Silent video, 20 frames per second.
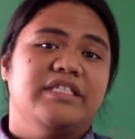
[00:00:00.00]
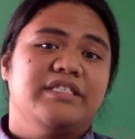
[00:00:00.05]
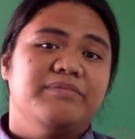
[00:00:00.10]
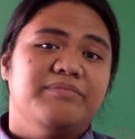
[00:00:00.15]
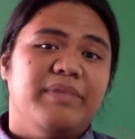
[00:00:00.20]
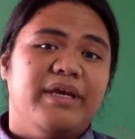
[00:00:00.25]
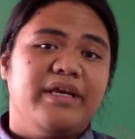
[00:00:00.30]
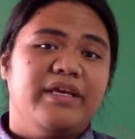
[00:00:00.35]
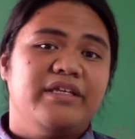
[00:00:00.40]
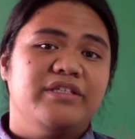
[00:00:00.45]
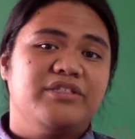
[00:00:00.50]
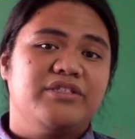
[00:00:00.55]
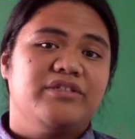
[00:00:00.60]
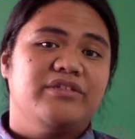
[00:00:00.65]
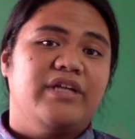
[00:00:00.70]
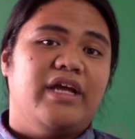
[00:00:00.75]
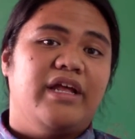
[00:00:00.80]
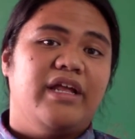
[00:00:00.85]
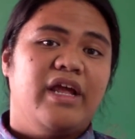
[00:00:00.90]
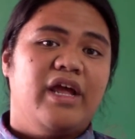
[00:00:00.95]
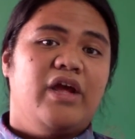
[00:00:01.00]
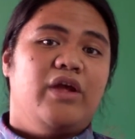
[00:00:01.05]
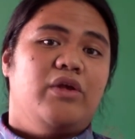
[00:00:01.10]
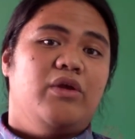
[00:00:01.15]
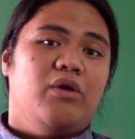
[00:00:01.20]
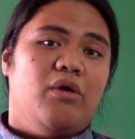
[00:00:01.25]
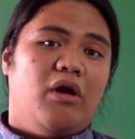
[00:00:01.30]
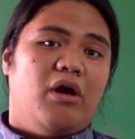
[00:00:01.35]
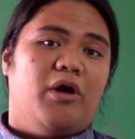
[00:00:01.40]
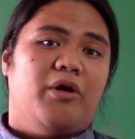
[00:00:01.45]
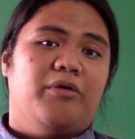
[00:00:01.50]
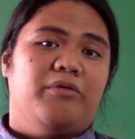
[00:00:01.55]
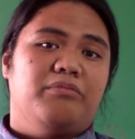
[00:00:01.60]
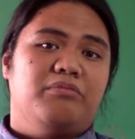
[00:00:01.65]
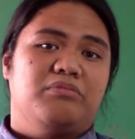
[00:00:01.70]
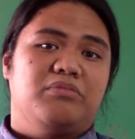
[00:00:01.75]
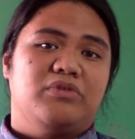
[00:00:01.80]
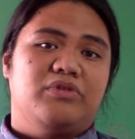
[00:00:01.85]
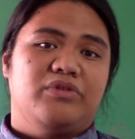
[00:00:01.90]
just making sure that you are